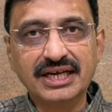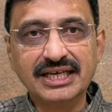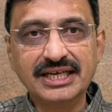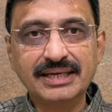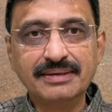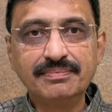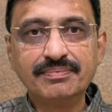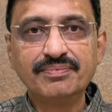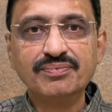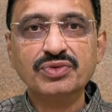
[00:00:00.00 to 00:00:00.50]

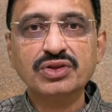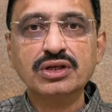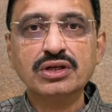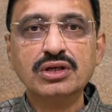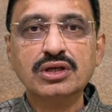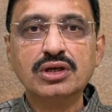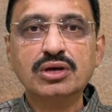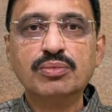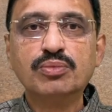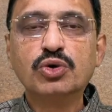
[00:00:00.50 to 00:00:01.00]
him,
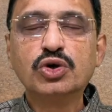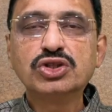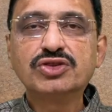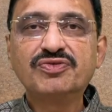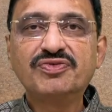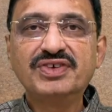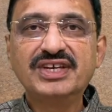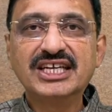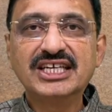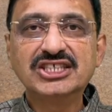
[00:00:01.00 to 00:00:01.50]
both
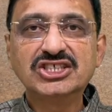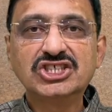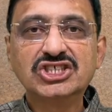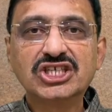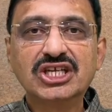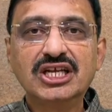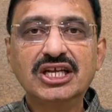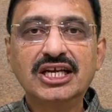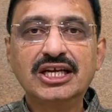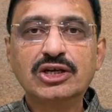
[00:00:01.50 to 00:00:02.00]

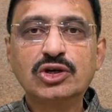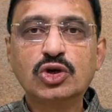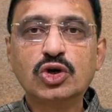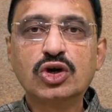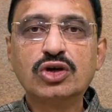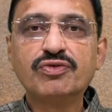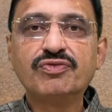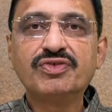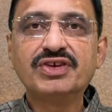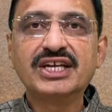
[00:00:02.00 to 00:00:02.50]
financial and
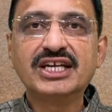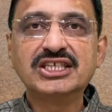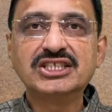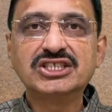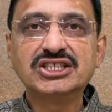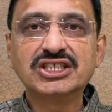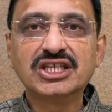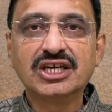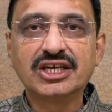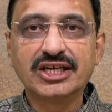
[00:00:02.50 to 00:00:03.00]

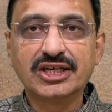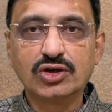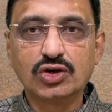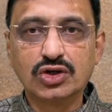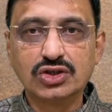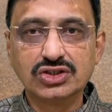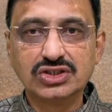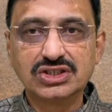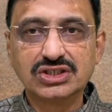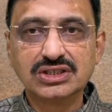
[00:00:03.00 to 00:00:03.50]
non-financial
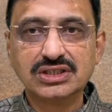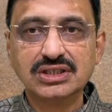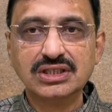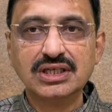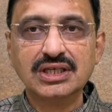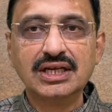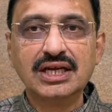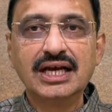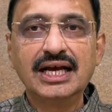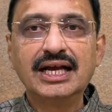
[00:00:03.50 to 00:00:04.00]
records,
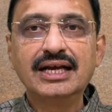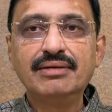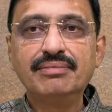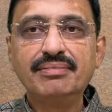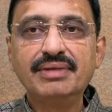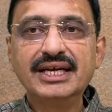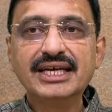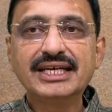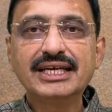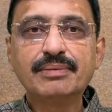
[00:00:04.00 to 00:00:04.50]
and
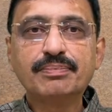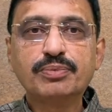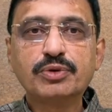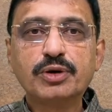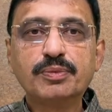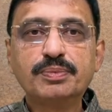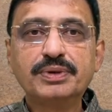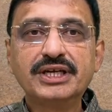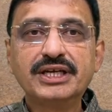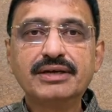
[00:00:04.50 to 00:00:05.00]
make
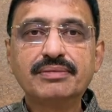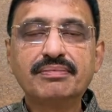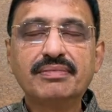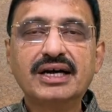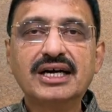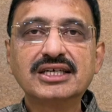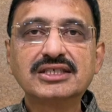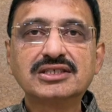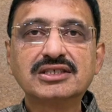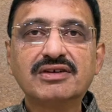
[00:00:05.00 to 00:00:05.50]
appropriate
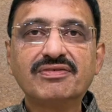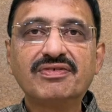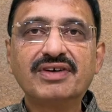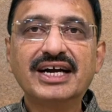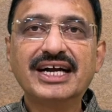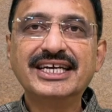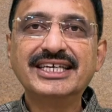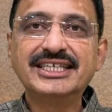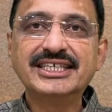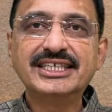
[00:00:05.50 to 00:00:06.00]
marks of
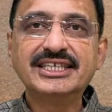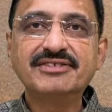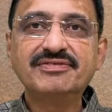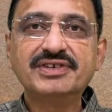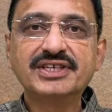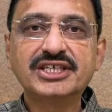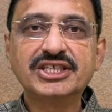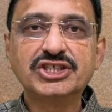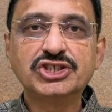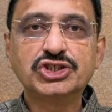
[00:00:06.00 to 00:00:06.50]

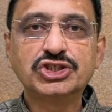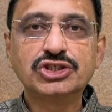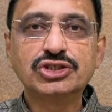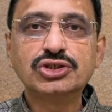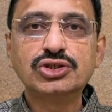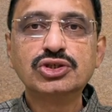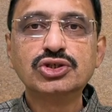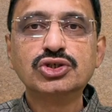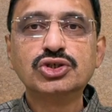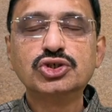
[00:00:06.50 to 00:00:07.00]
identification
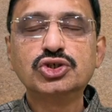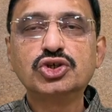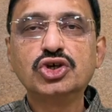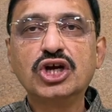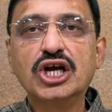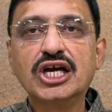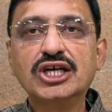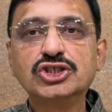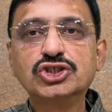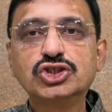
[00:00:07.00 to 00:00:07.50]

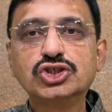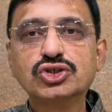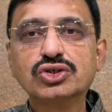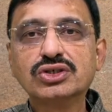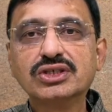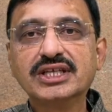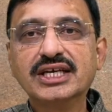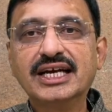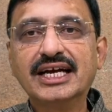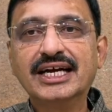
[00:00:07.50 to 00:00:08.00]
to ensure
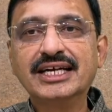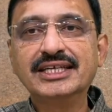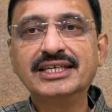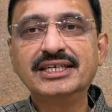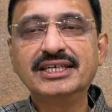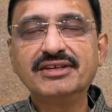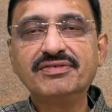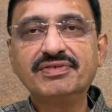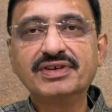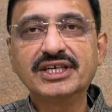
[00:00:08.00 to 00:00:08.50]
the
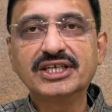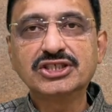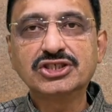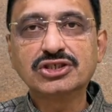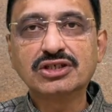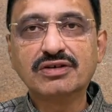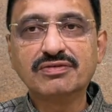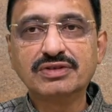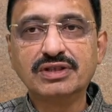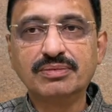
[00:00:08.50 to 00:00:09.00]

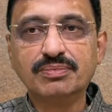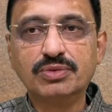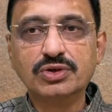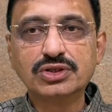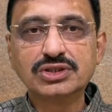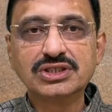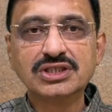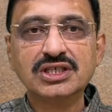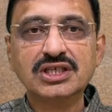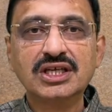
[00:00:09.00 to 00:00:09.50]
identification of the
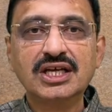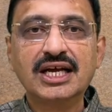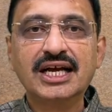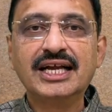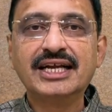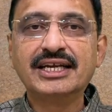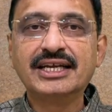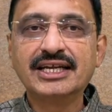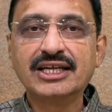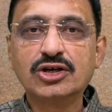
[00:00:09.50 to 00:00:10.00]
books
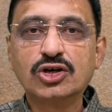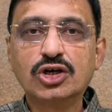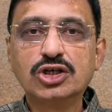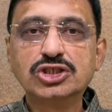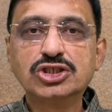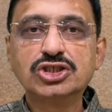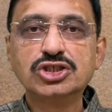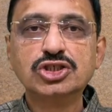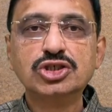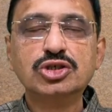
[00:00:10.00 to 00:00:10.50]
and
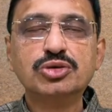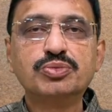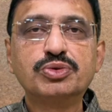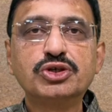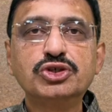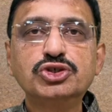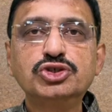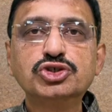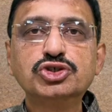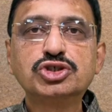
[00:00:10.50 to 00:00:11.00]
records
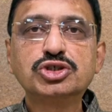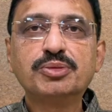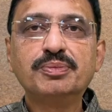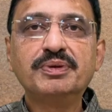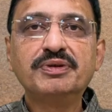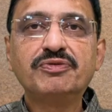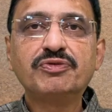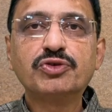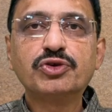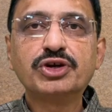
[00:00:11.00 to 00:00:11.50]
produced
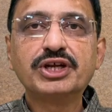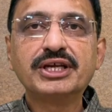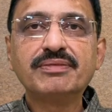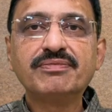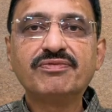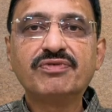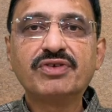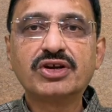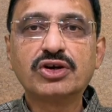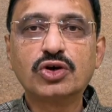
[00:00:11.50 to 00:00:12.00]
before
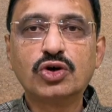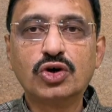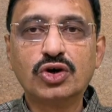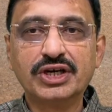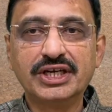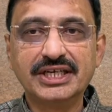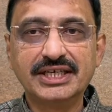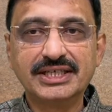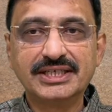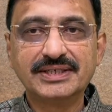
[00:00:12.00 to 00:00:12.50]
him for
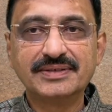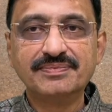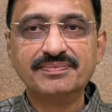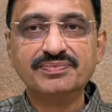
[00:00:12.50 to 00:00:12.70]
audit.